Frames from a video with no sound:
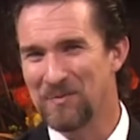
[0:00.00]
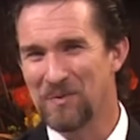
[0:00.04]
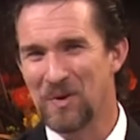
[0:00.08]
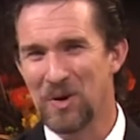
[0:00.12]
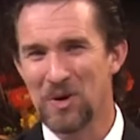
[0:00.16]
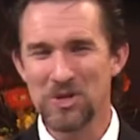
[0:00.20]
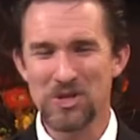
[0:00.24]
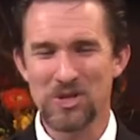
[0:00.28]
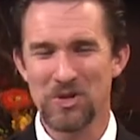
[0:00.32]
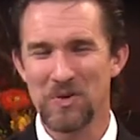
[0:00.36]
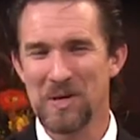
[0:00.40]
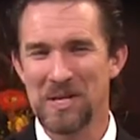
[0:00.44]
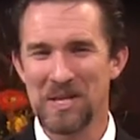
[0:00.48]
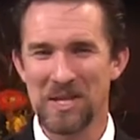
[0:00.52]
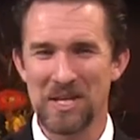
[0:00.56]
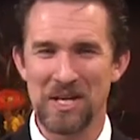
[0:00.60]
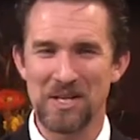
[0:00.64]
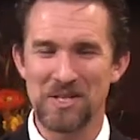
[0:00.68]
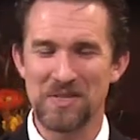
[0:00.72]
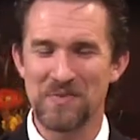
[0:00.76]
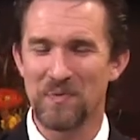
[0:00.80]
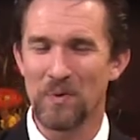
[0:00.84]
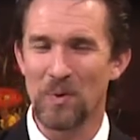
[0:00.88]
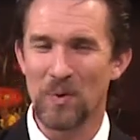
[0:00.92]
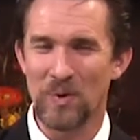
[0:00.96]
1
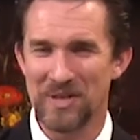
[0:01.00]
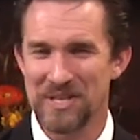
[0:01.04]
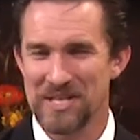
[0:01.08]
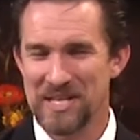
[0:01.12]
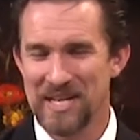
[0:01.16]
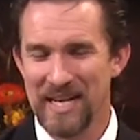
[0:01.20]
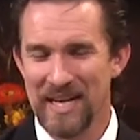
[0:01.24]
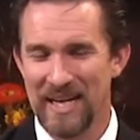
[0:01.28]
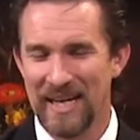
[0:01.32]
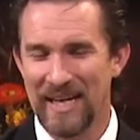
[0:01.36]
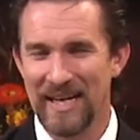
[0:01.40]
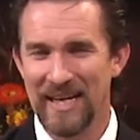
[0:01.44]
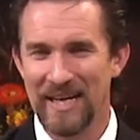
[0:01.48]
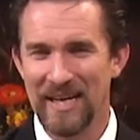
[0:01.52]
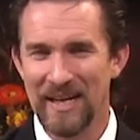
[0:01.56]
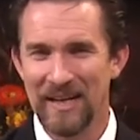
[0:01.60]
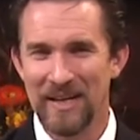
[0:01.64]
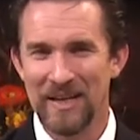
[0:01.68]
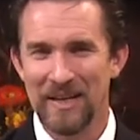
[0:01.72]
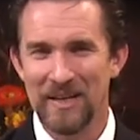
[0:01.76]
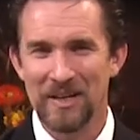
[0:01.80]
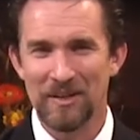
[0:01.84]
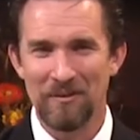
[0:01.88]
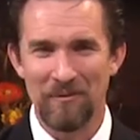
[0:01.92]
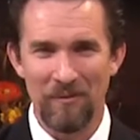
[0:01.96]
Corinthians 14,
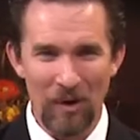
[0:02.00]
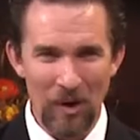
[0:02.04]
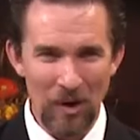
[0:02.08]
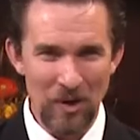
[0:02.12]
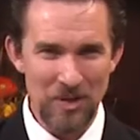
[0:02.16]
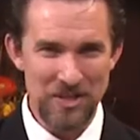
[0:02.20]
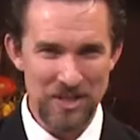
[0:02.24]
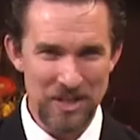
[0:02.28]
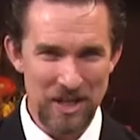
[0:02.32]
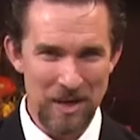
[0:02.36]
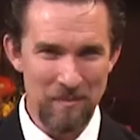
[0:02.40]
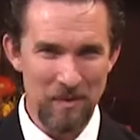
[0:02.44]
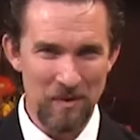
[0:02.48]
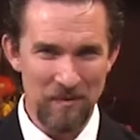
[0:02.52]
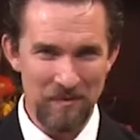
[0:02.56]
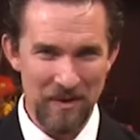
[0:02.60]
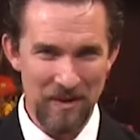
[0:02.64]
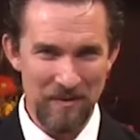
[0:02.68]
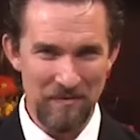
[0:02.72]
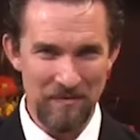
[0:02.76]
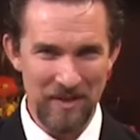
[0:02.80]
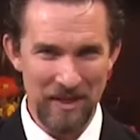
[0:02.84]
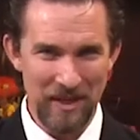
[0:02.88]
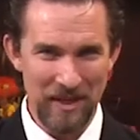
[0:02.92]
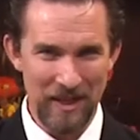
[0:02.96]
verse number
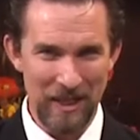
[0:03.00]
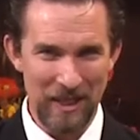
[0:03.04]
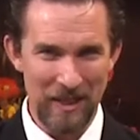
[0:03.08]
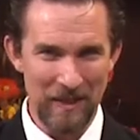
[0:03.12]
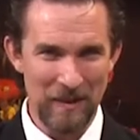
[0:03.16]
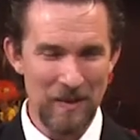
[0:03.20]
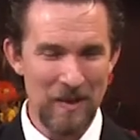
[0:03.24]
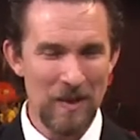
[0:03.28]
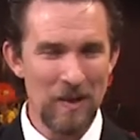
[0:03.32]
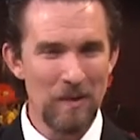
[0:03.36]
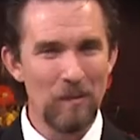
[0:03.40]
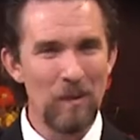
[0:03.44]
15.